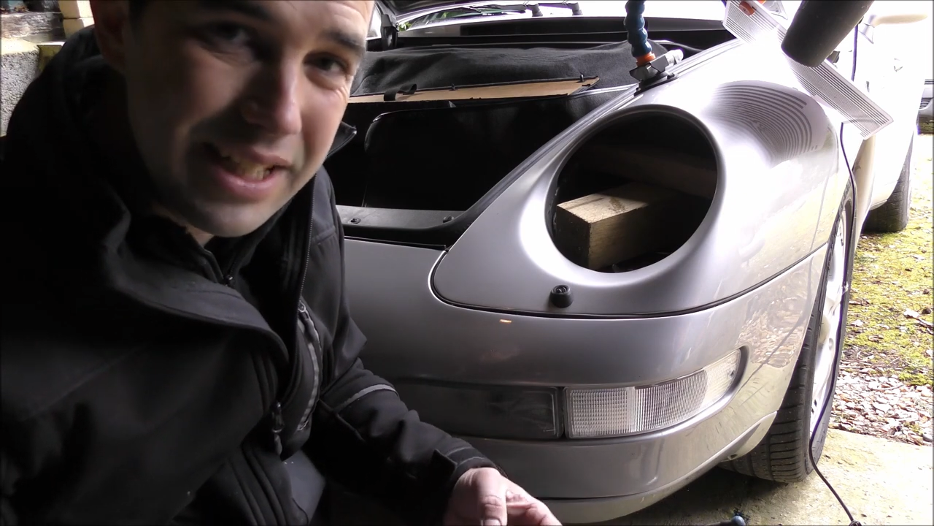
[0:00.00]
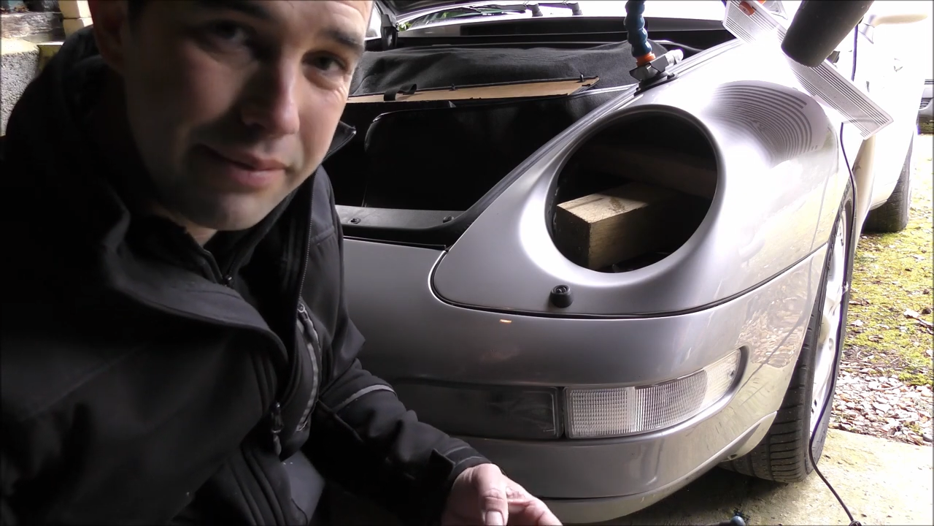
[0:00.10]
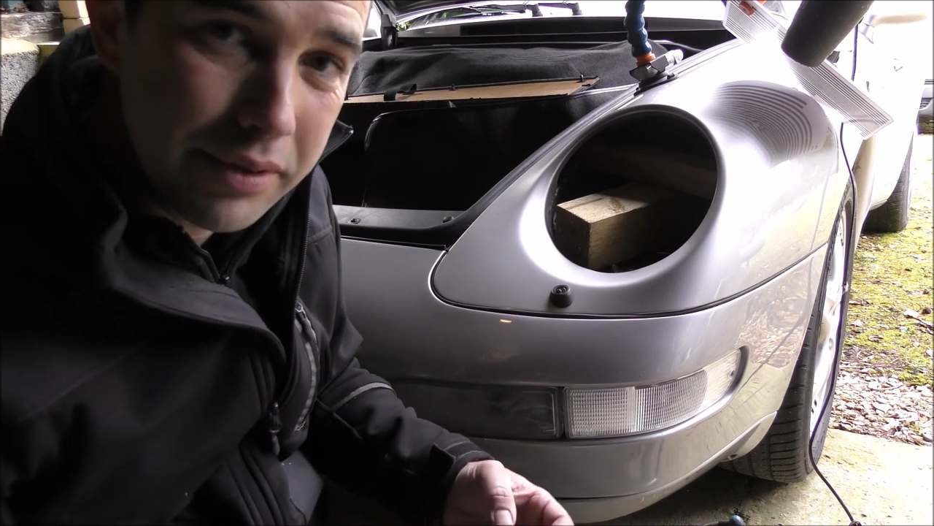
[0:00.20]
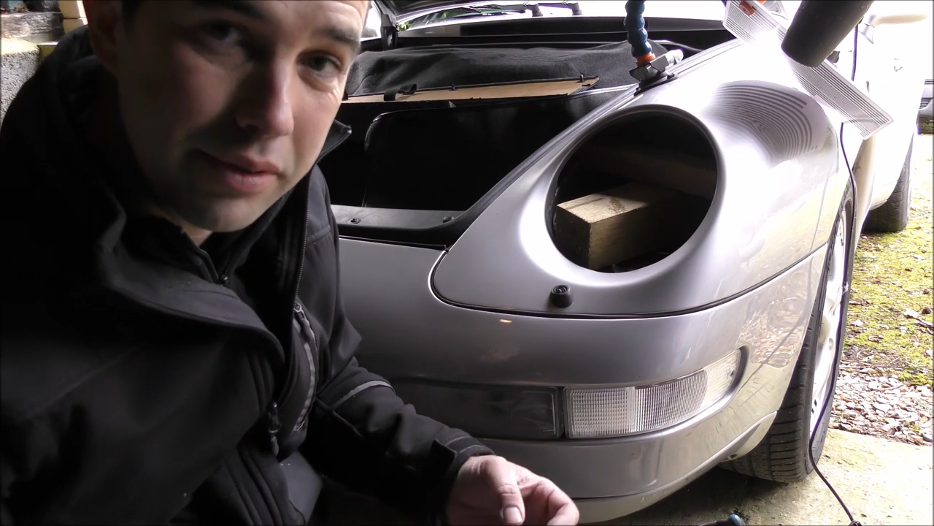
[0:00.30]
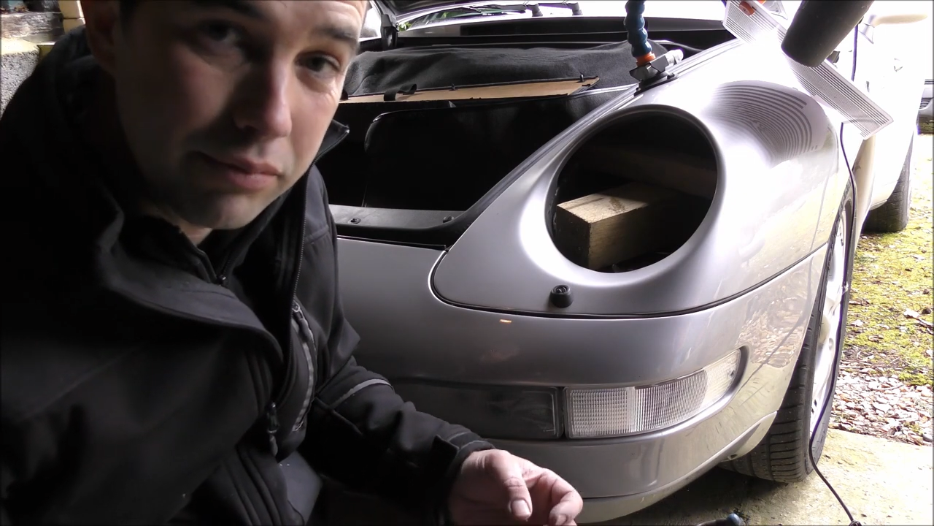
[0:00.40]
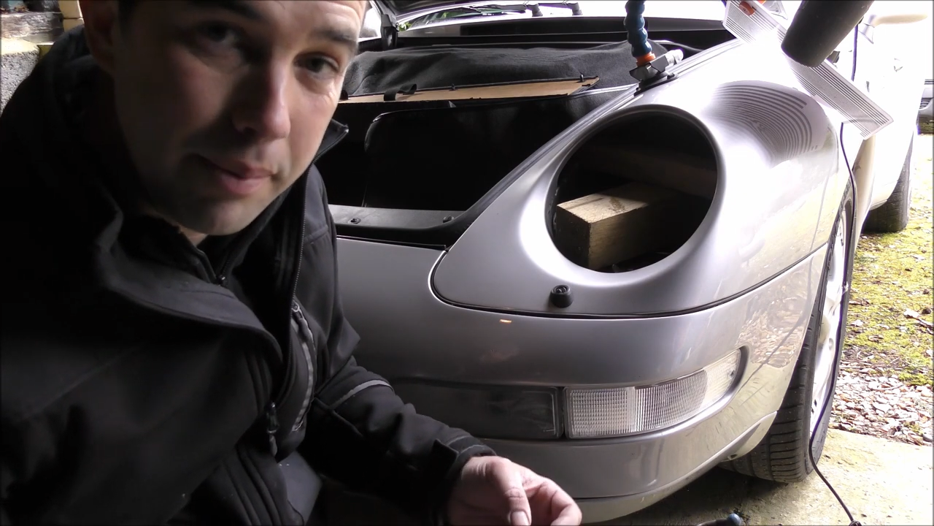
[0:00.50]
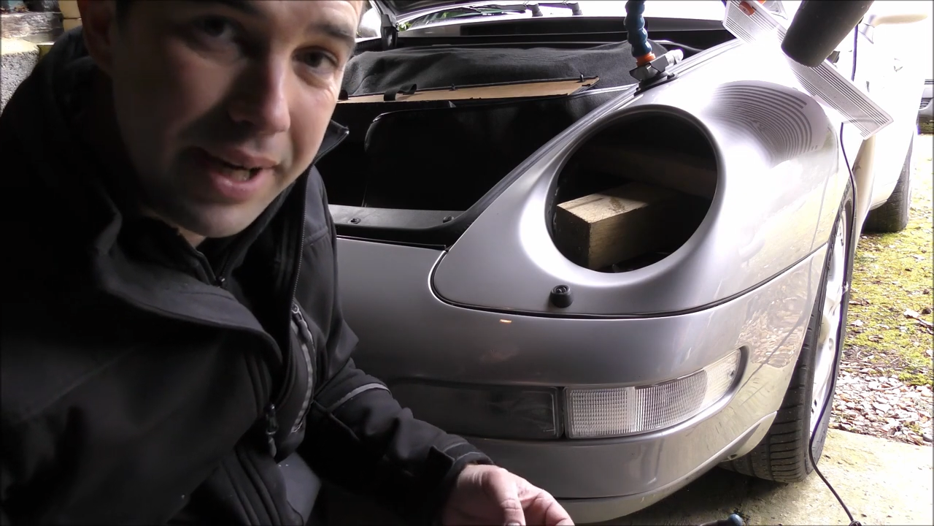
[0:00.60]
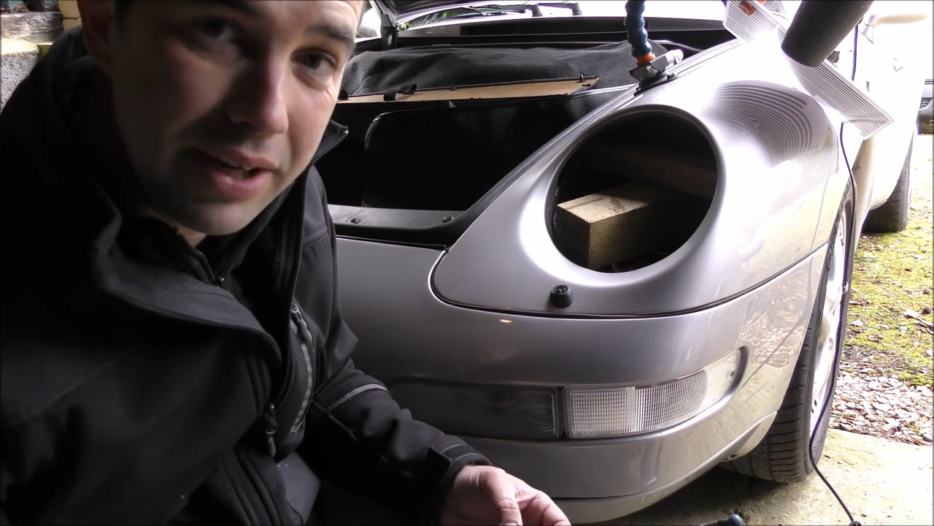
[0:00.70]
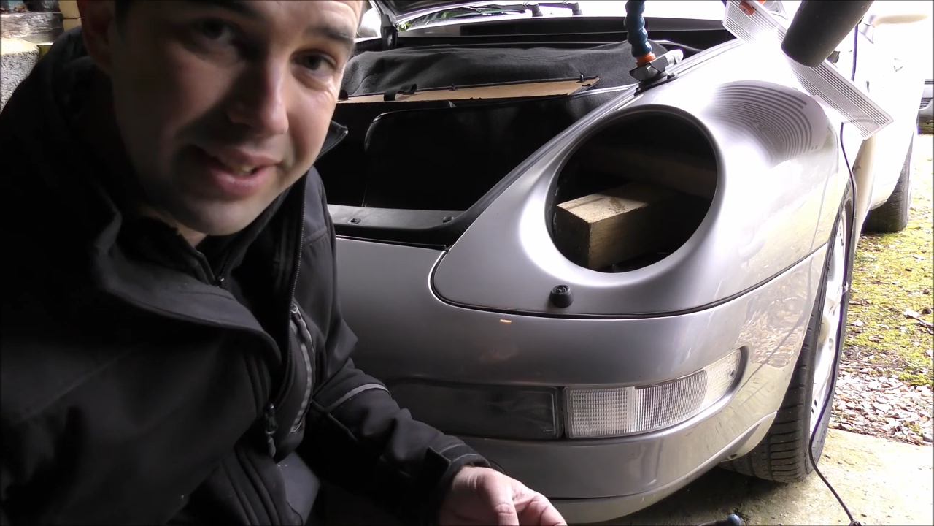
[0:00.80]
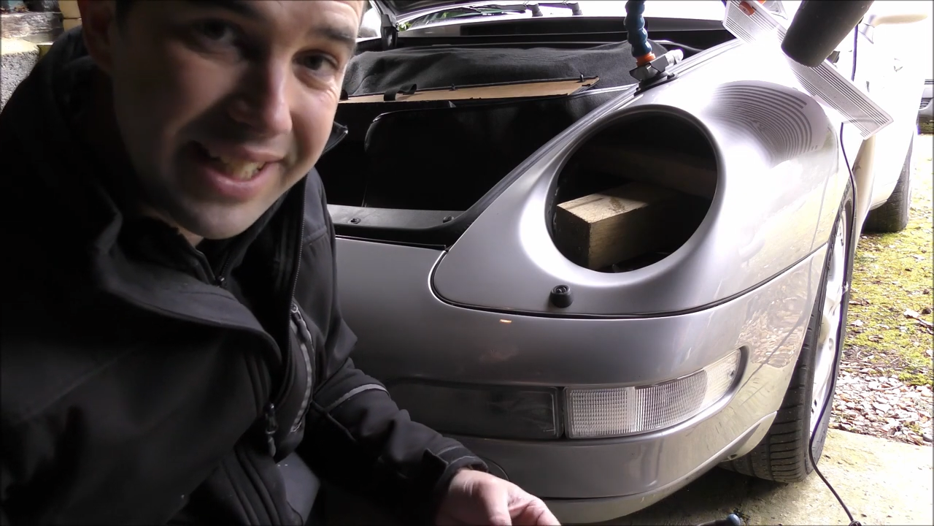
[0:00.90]
even
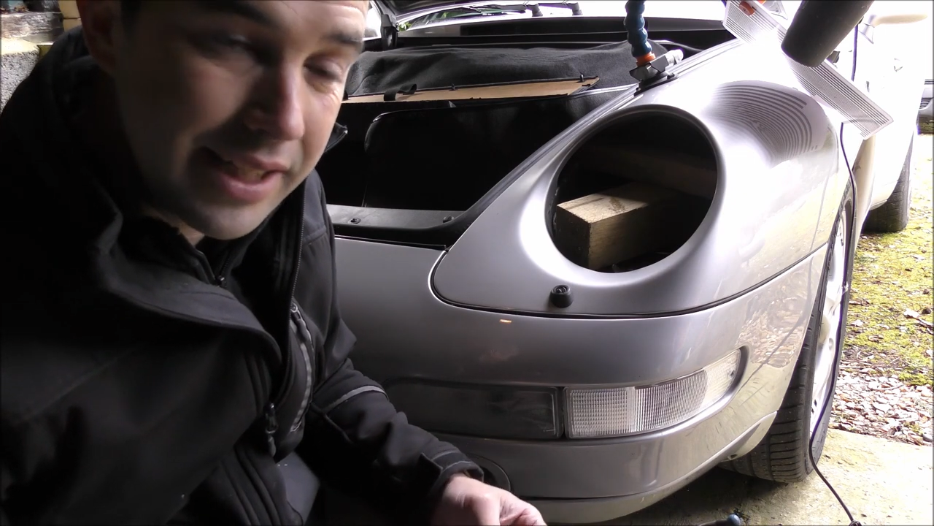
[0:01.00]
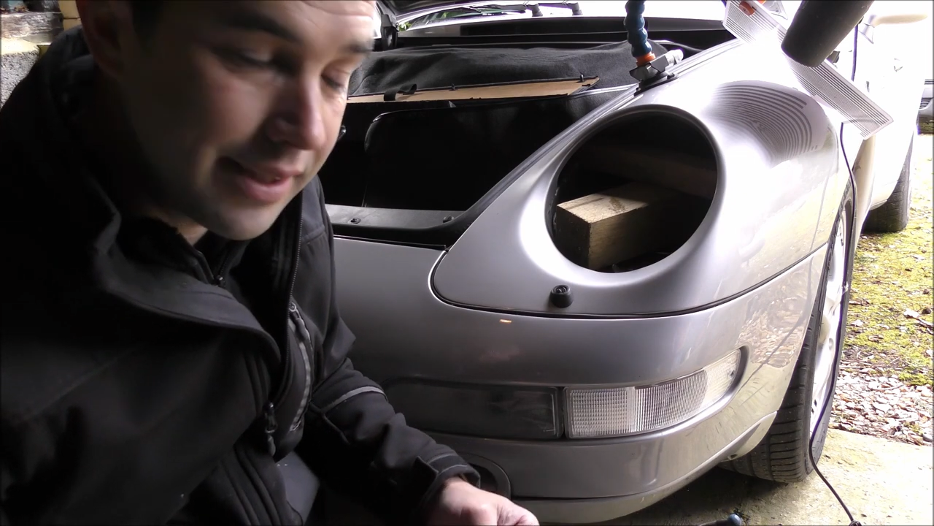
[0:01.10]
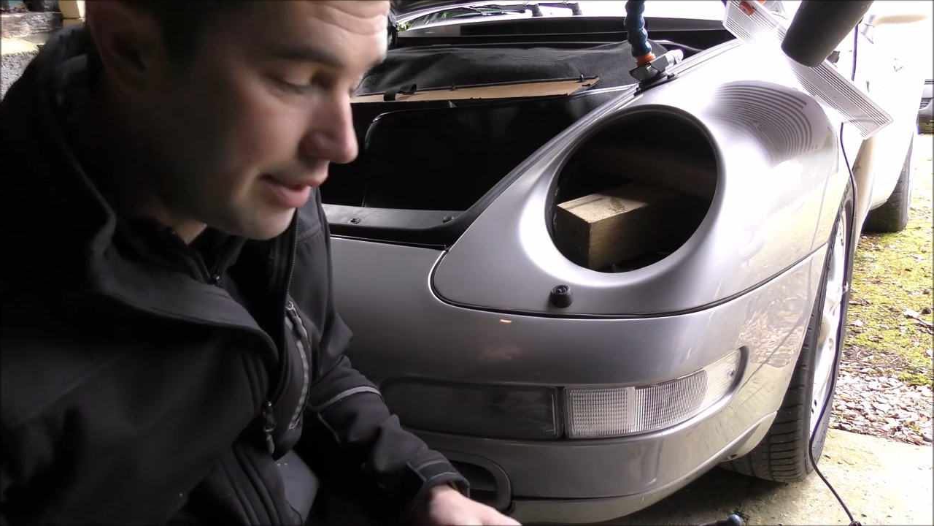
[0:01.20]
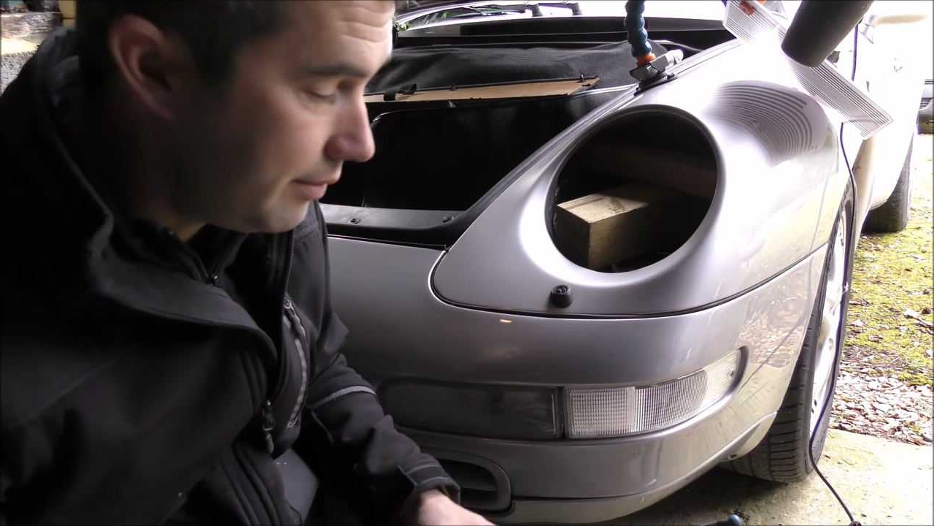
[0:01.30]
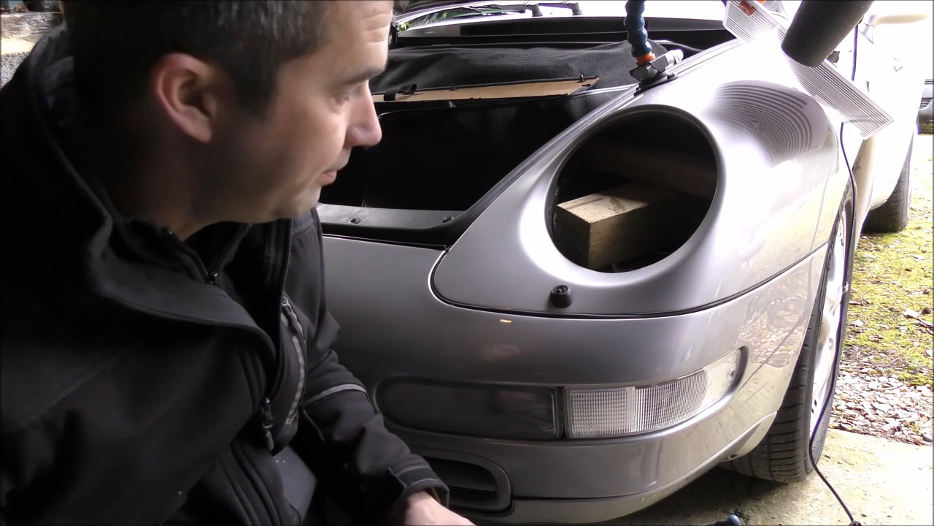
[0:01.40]
repair at the end.